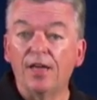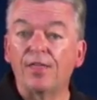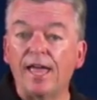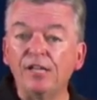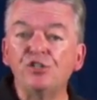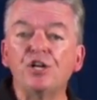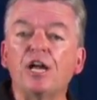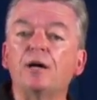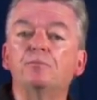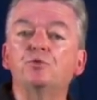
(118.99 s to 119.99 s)
The engine
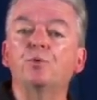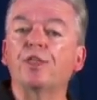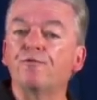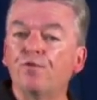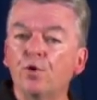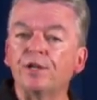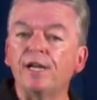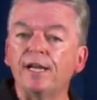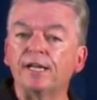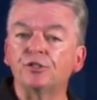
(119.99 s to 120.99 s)
comes with a
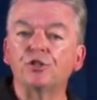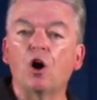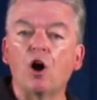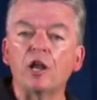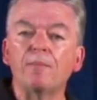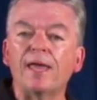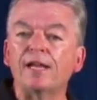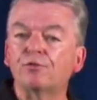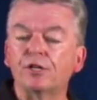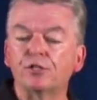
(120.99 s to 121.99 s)
14-inch
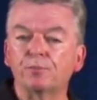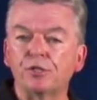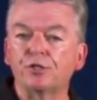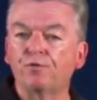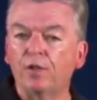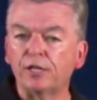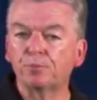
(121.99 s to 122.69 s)
automatic transmission flex